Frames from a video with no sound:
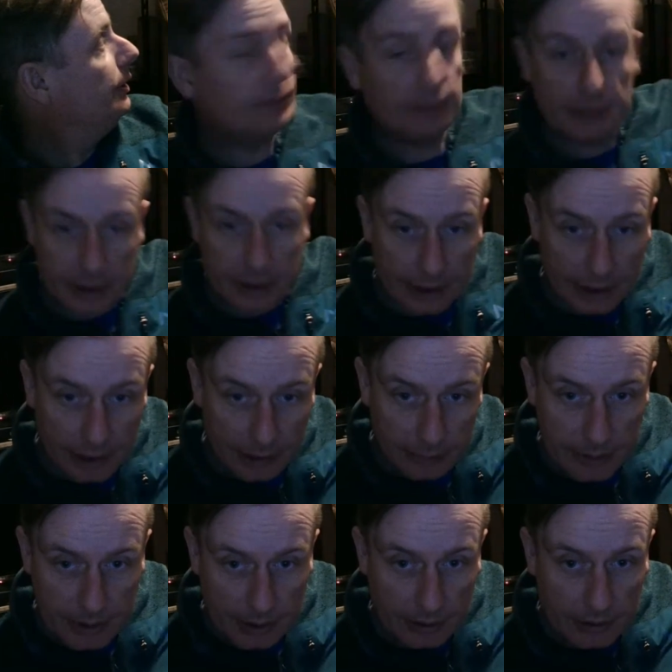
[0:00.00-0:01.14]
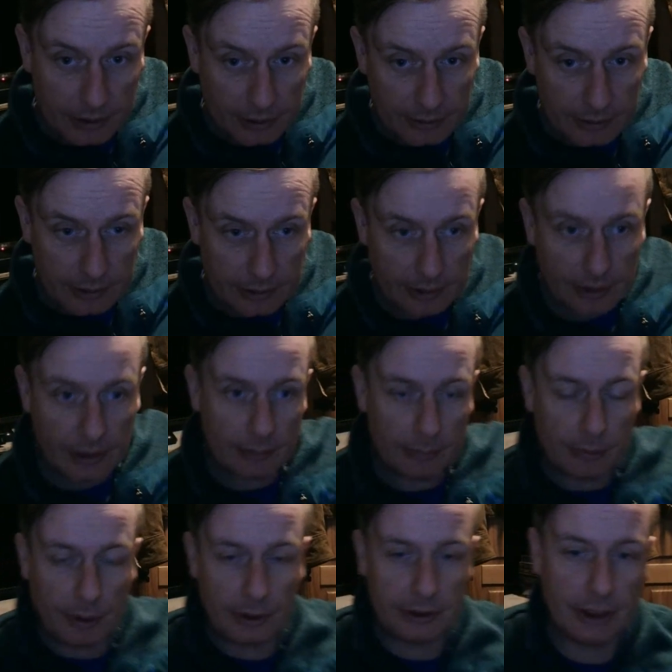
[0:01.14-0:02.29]
You can see I'm starting
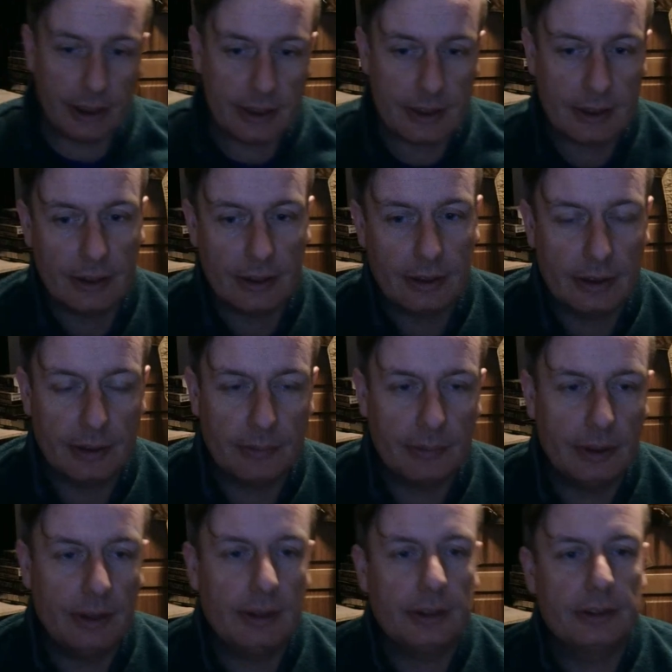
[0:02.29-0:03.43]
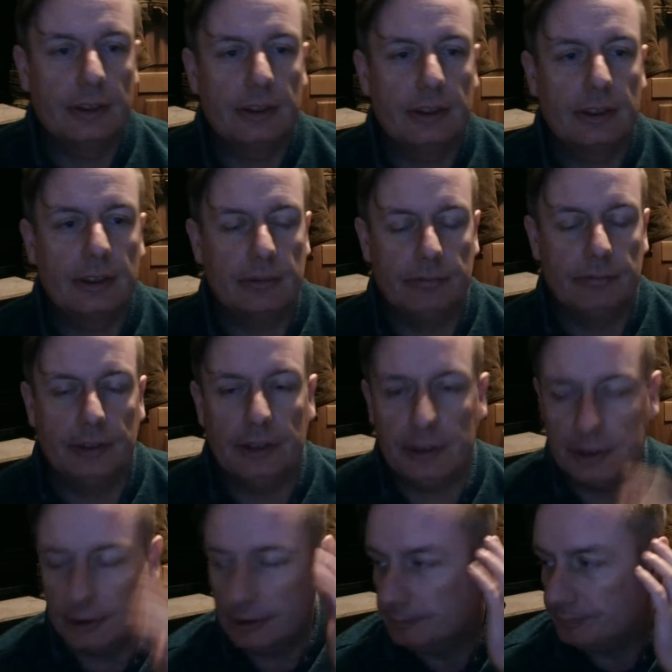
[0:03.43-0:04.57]
projects. I'm nearly trying to get them
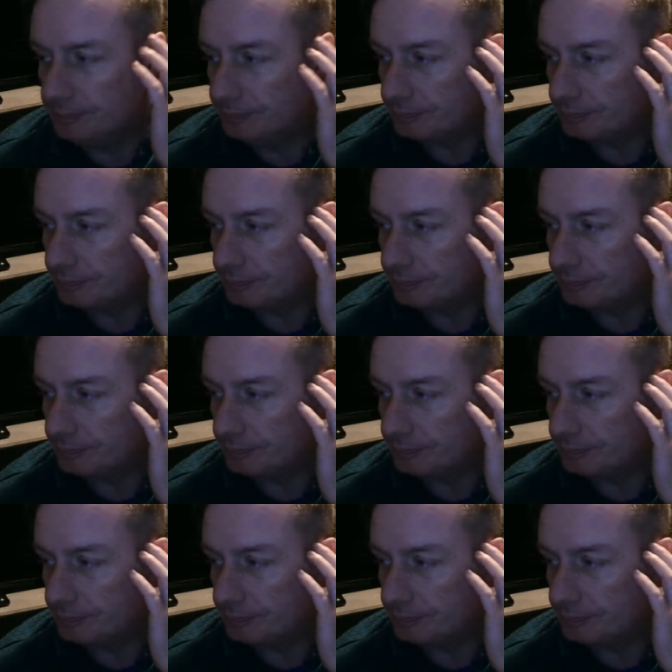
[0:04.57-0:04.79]
finished.